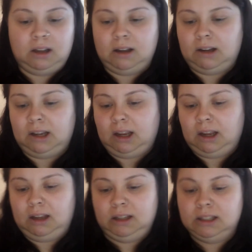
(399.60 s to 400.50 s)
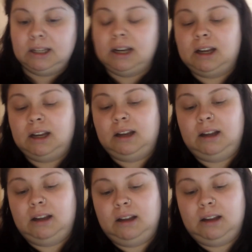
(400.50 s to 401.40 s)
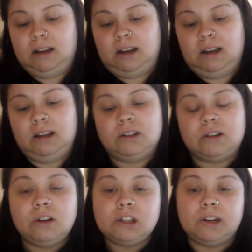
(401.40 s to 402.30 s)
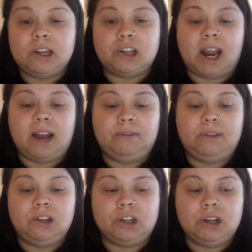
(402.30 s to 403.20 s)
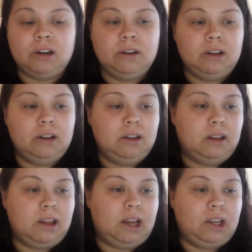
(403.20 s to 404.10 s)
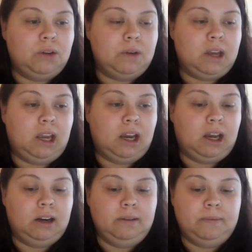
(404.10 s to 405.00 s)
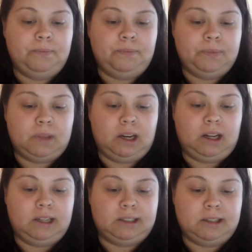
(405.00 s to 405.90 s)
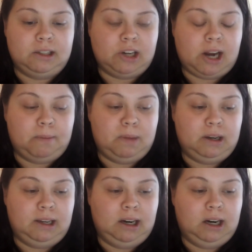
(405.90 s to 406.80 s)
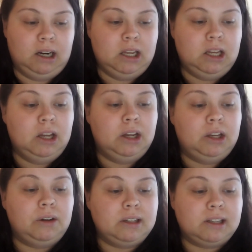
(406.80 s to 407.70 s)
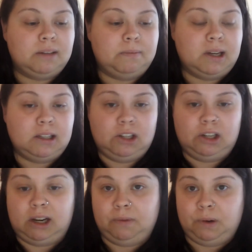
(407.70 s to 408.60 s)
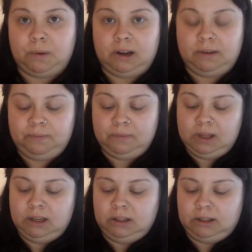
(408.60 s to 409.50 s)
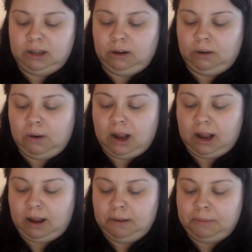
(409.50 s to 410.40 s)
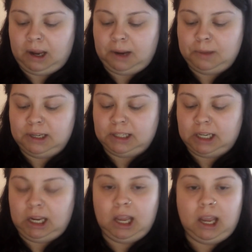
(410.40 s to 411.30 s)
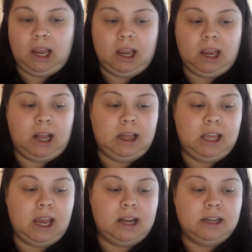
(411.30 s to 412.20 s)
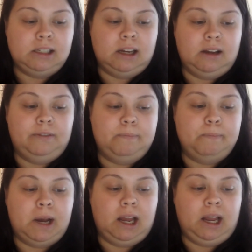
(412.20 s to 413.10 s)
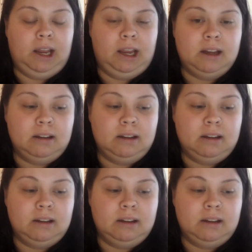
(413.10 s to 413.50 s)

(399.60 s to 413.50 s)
Okay. And there's also a chat feature that you can, I clicked this chat button here, you can send a message to everyone. So I'm going to say at the end of my